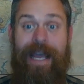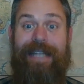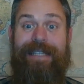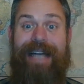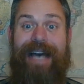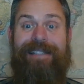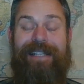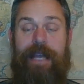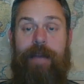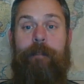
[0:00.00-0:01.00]
had a
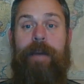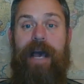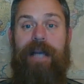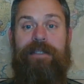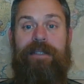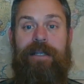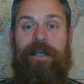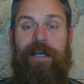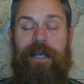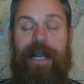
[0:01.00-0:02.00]
lasting impact.
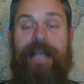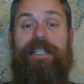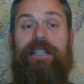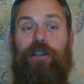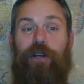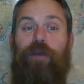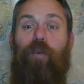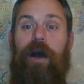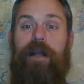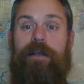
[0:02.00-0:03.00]
In
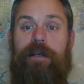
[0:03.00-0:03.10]
1831,